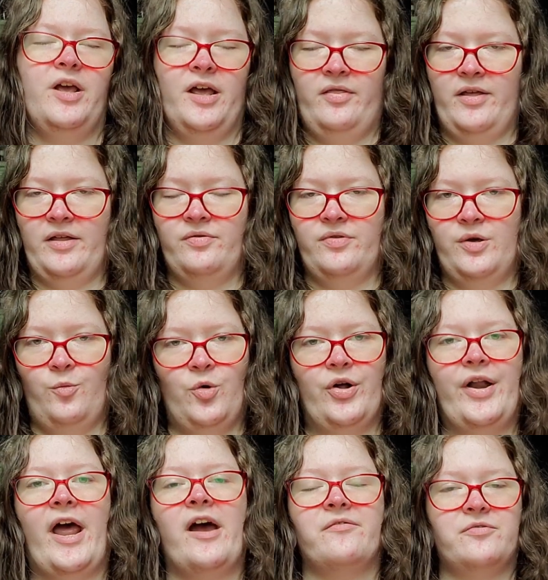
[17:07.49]
and then the
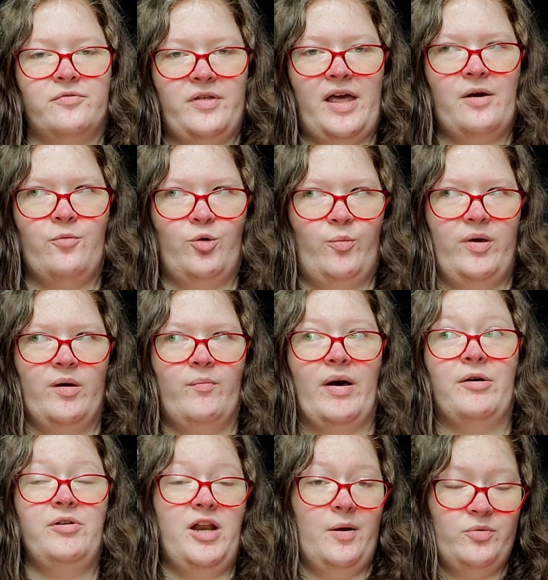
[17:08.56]
one after that will be
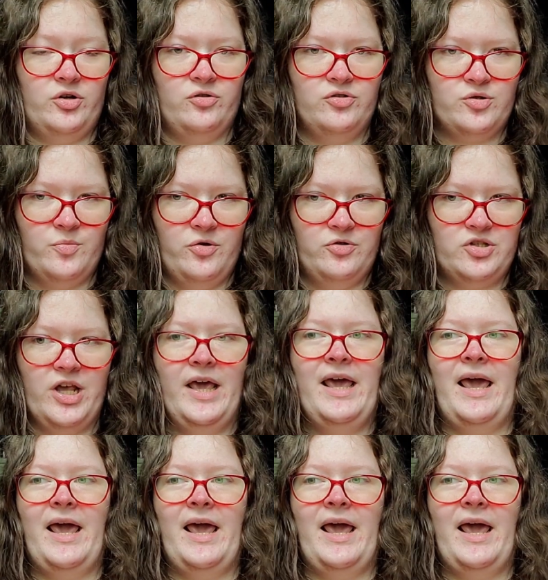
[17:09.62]
about Neptune's moons,